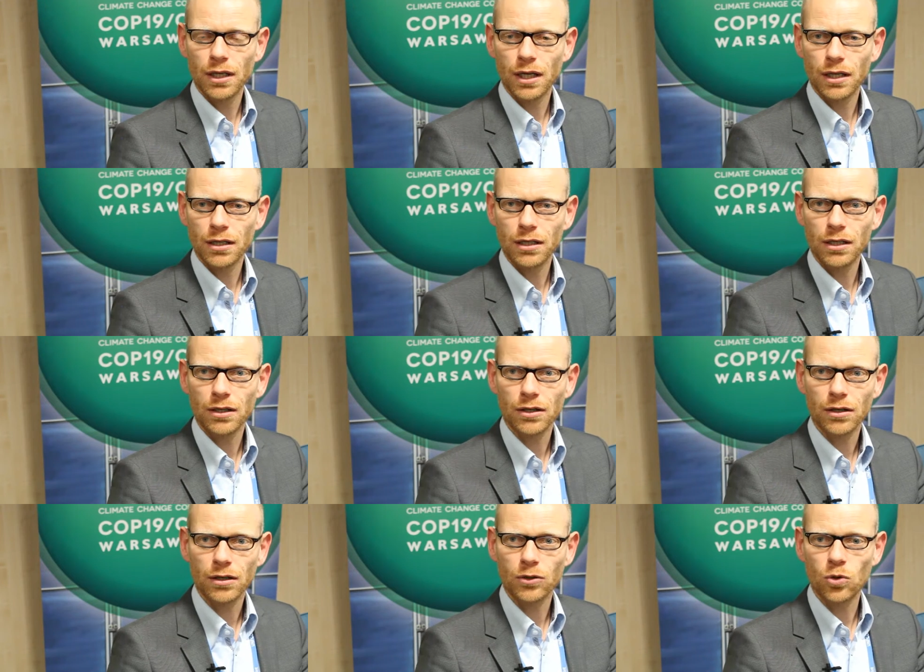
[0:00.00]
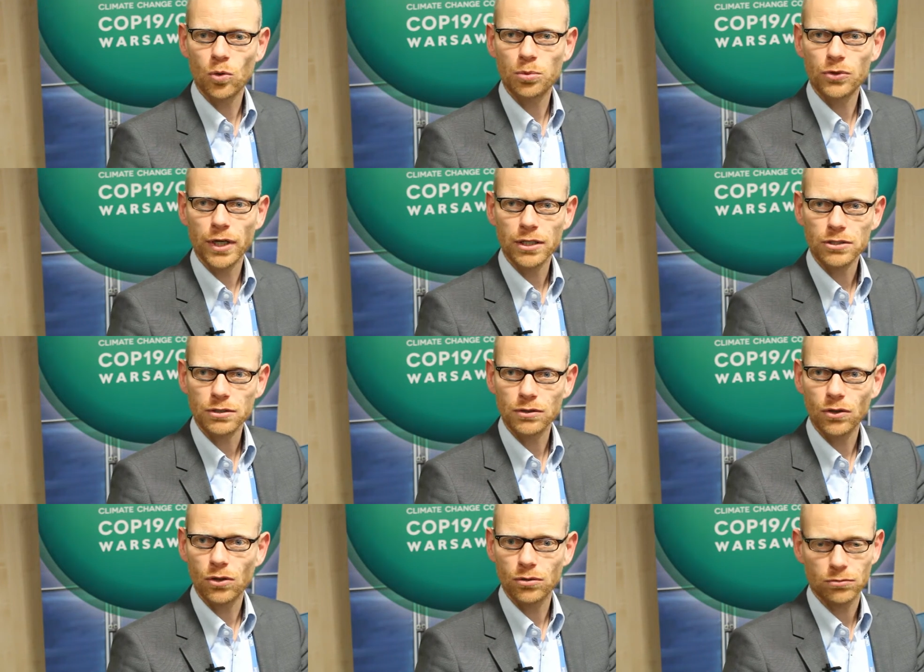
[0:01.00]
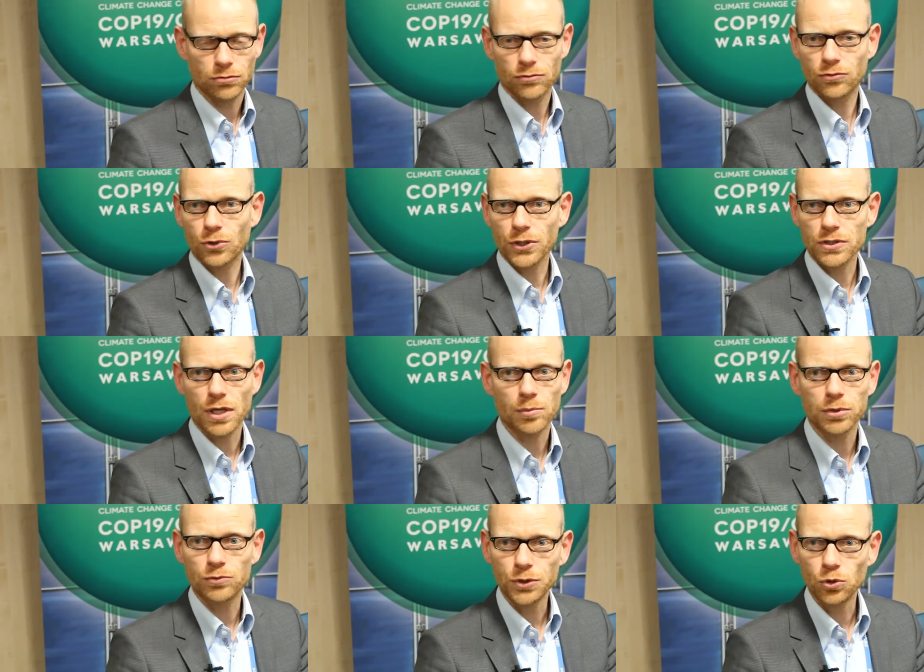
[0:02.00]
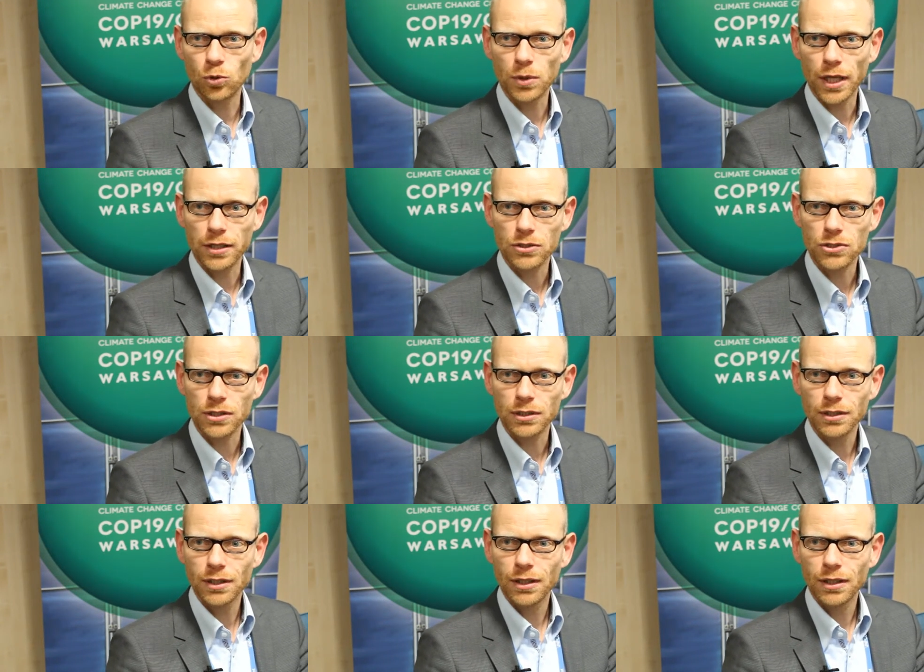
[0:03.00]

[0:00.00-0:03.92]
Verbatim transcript: And here, a cooperation on, for example, renewable energy